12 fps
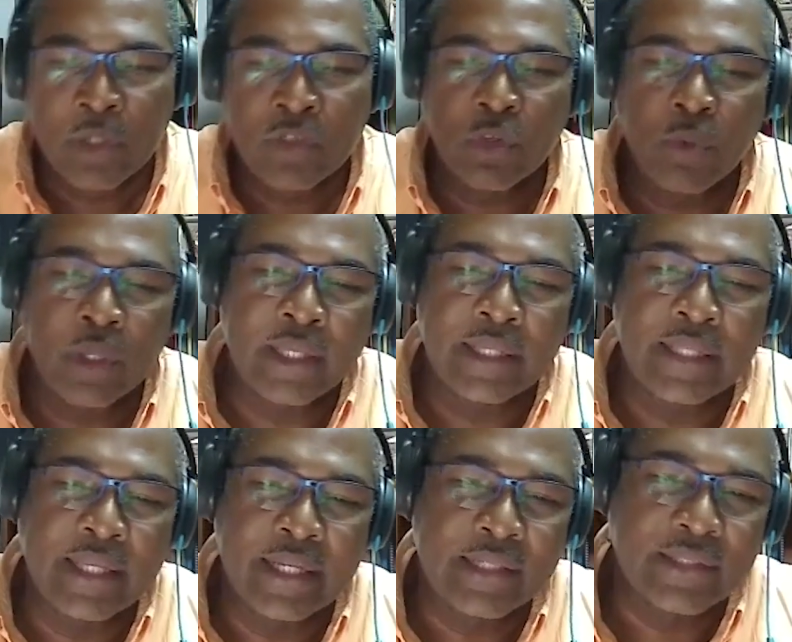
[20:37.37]
So what they
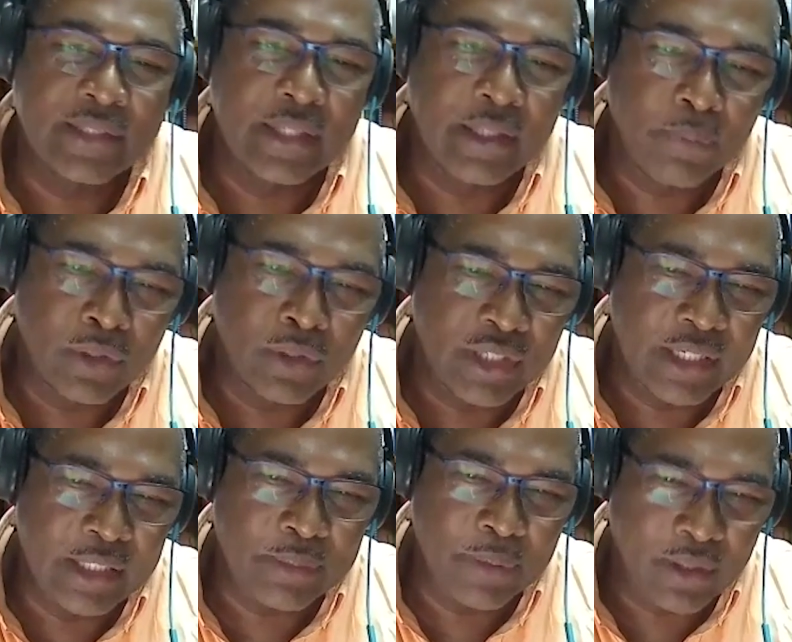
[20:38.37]
did is that the
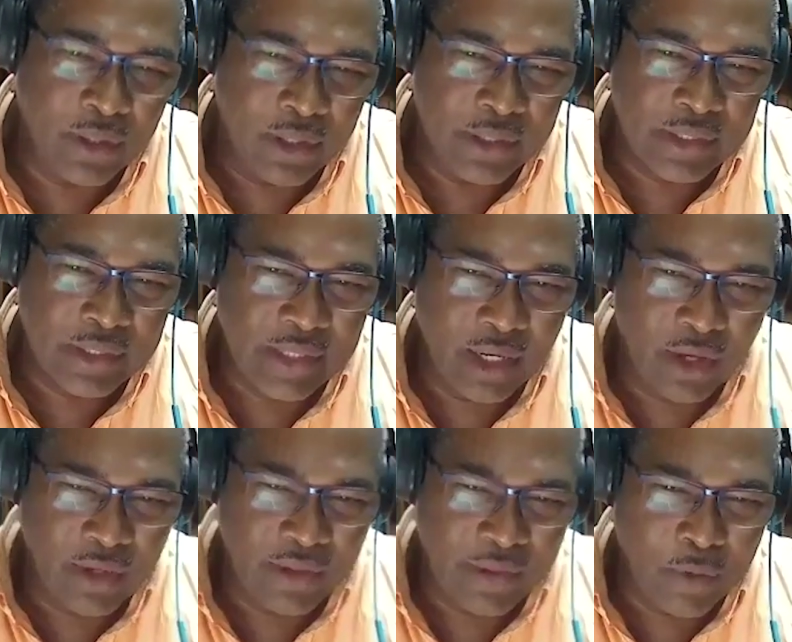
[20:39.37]
Portuguese, because a
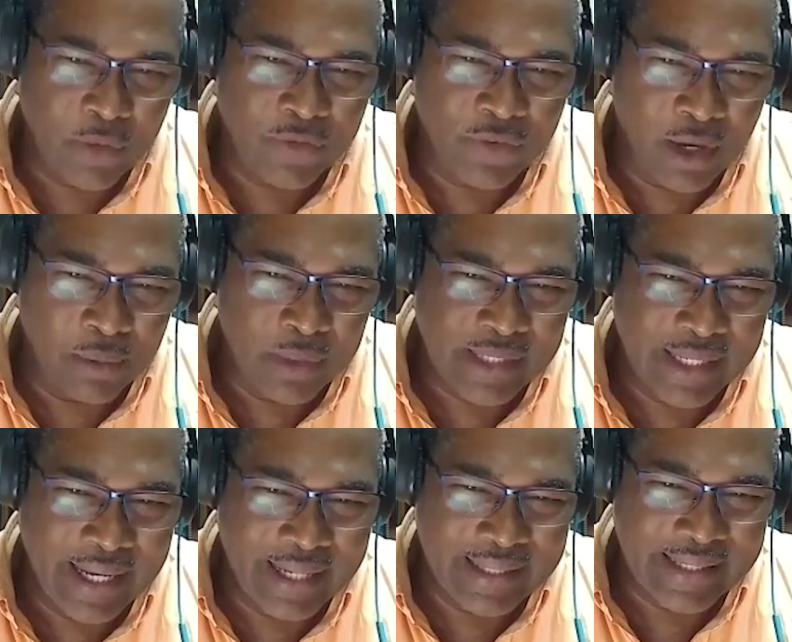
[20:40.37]
lot of them were farmers and
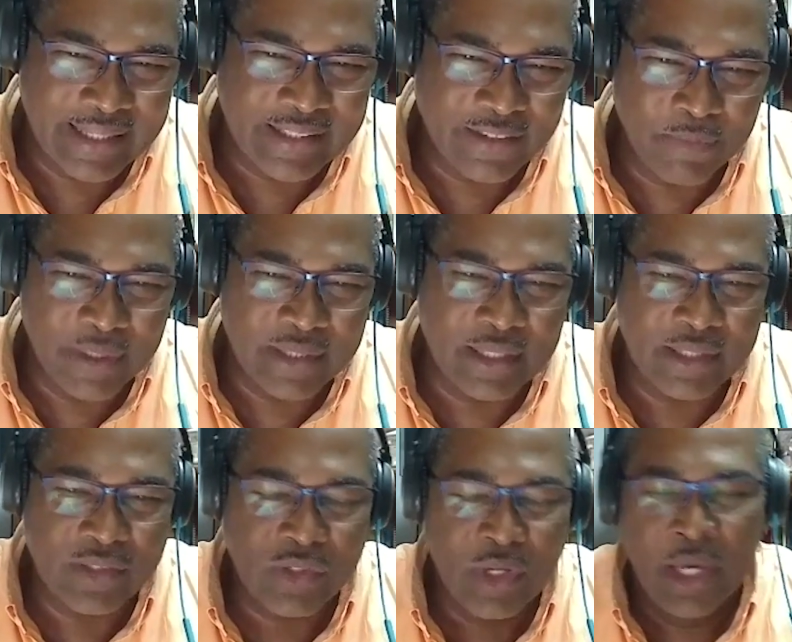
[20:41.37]
had a sense of business,